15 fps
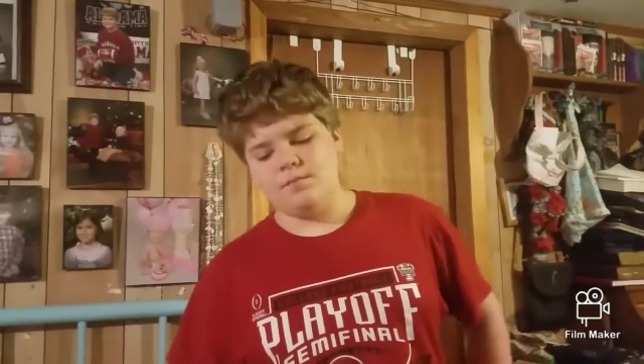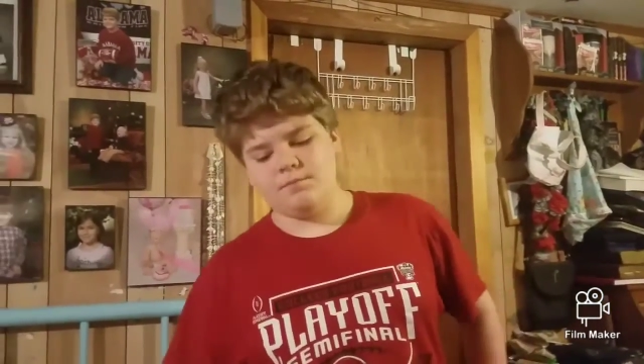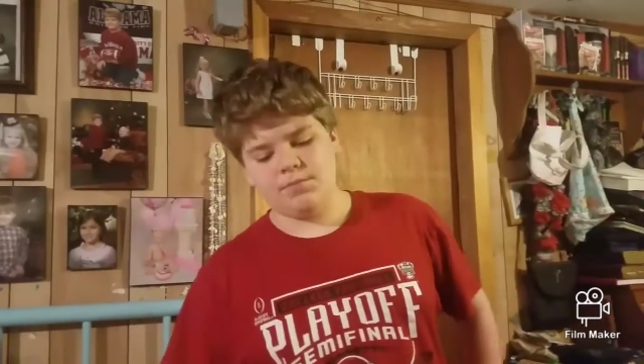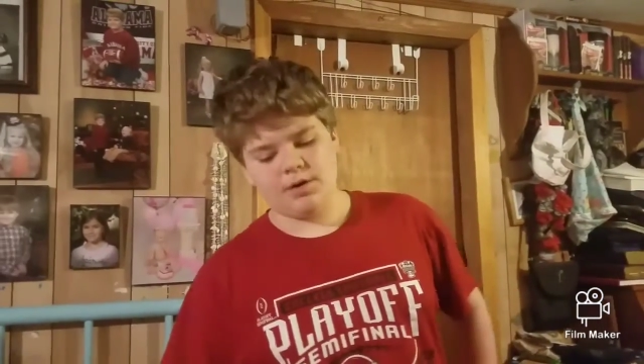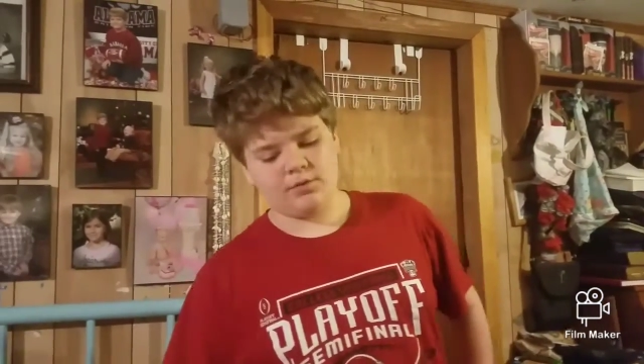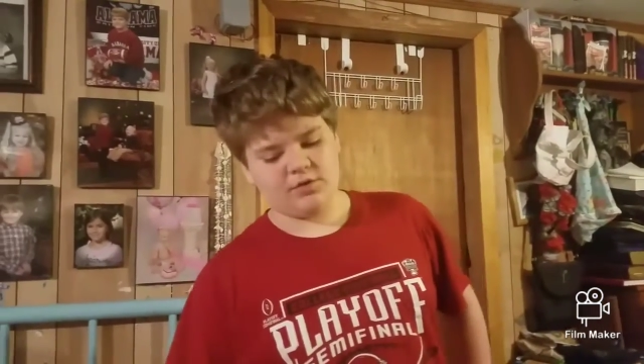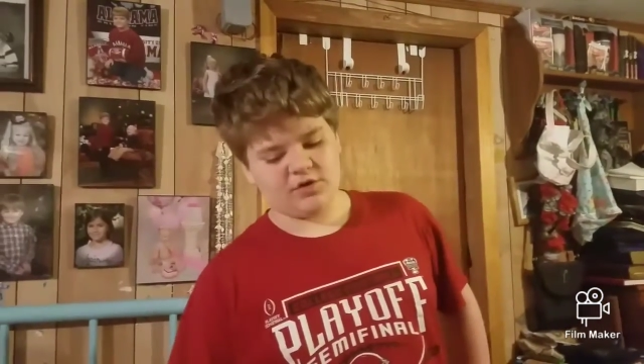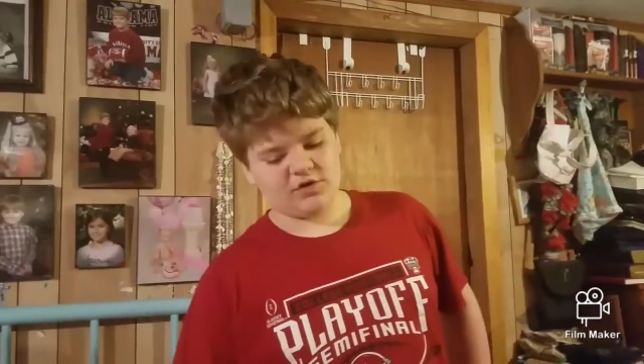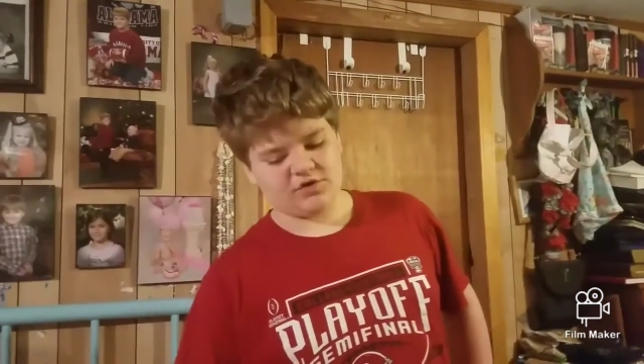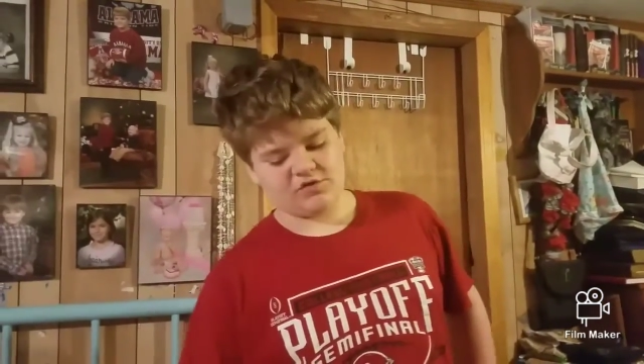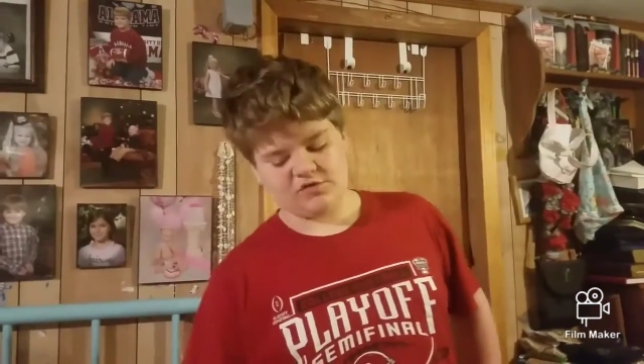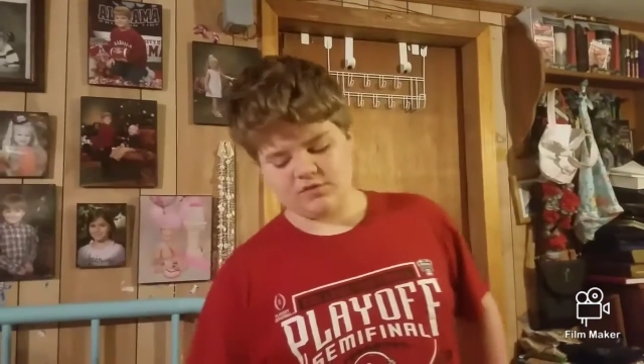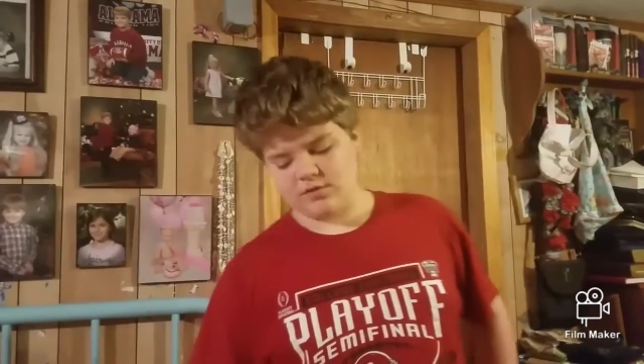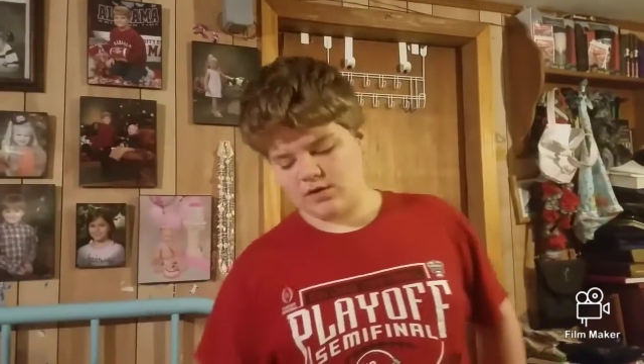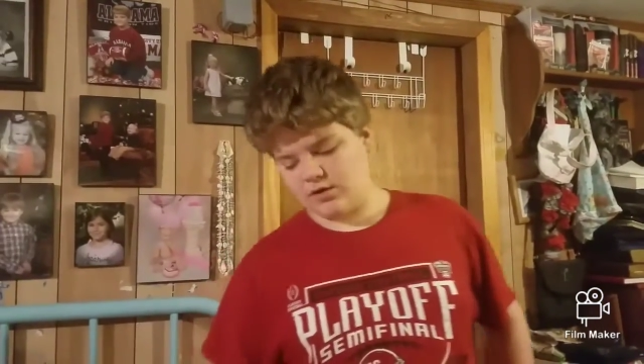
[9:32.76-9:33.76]
Bo Nix,
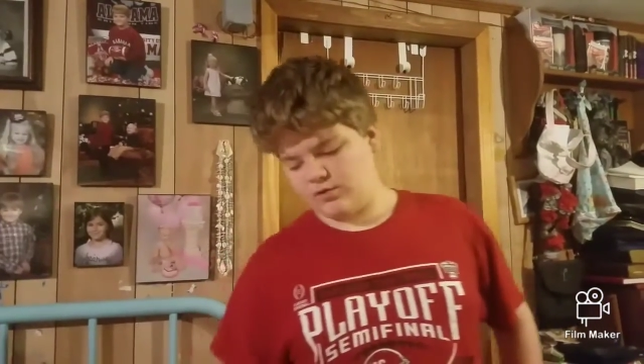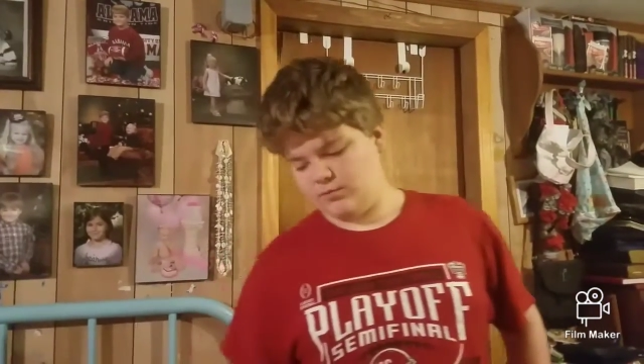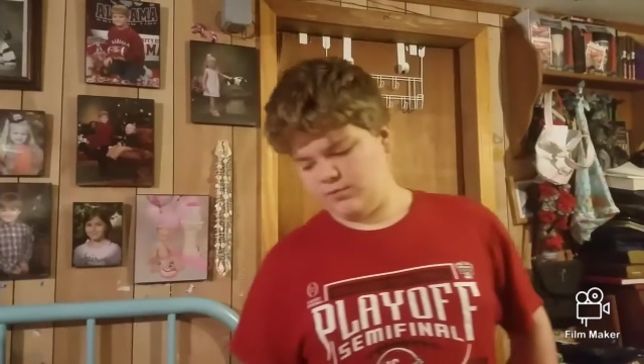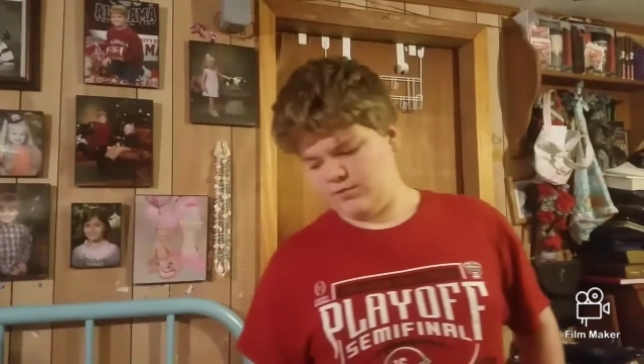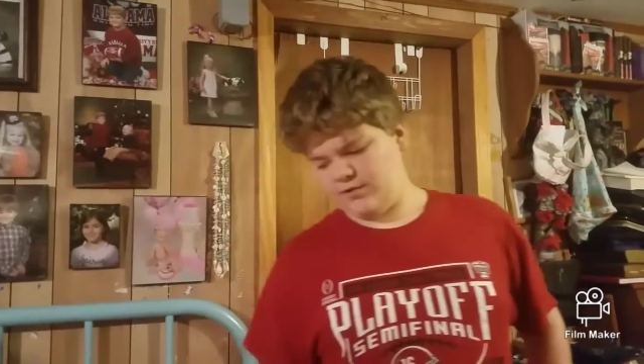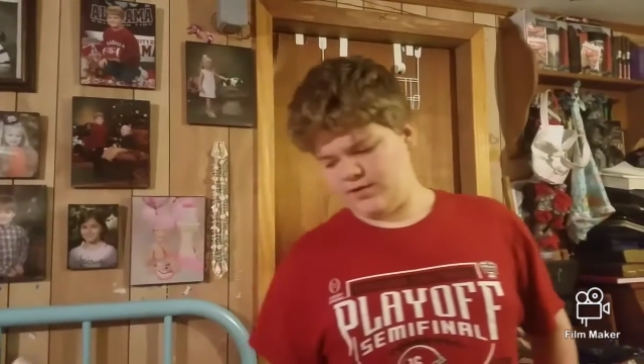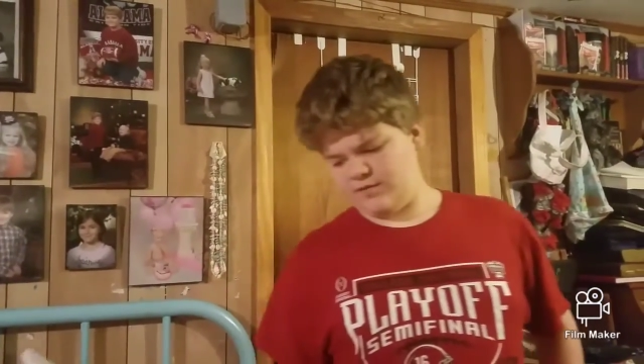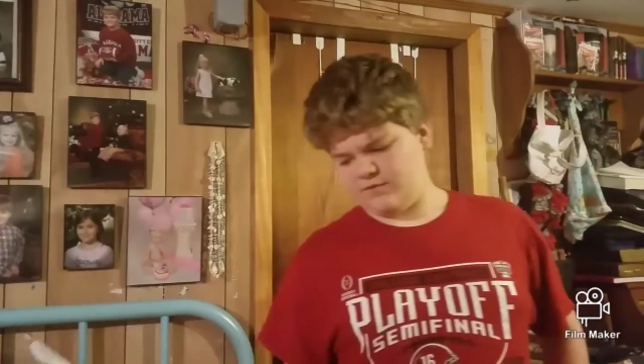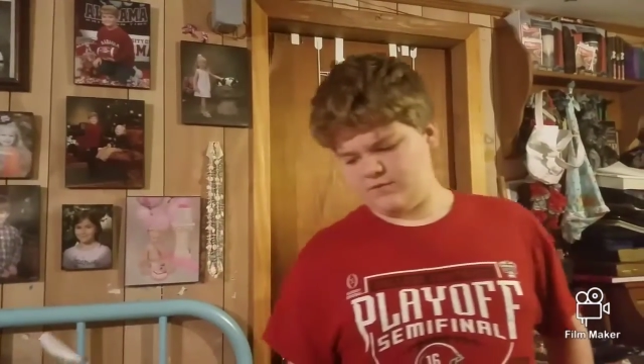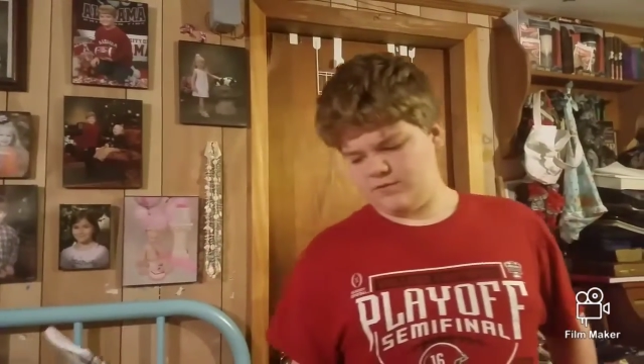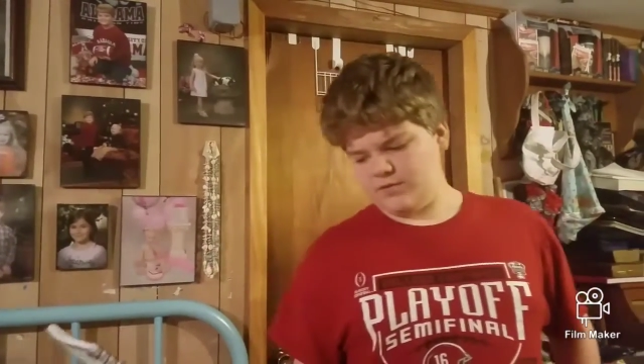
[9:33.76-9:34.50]
I do believe.